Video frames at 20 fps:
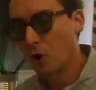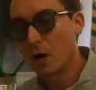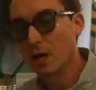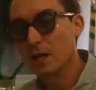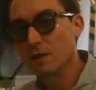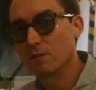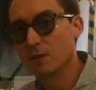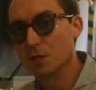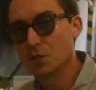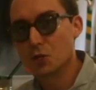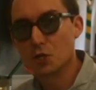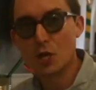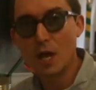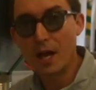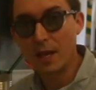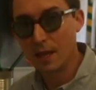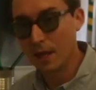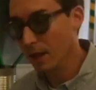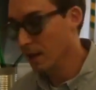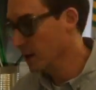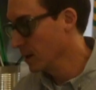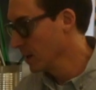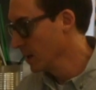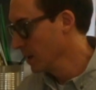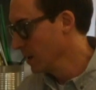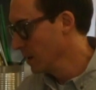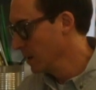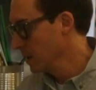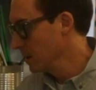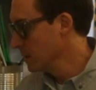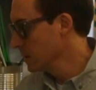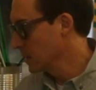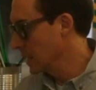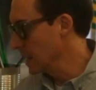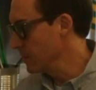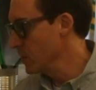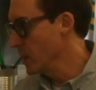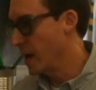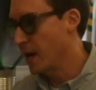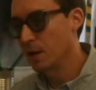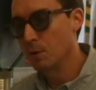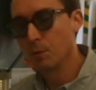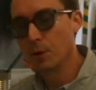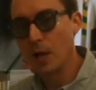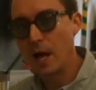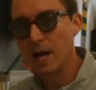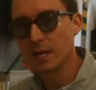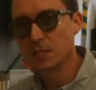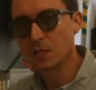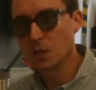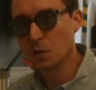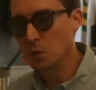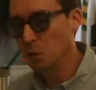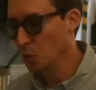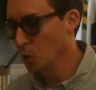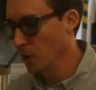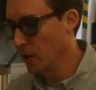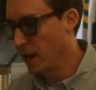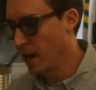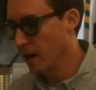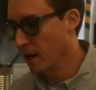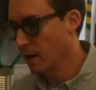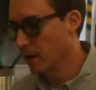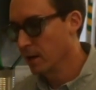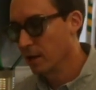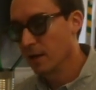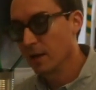I even check it. Giving that a blast of cool air,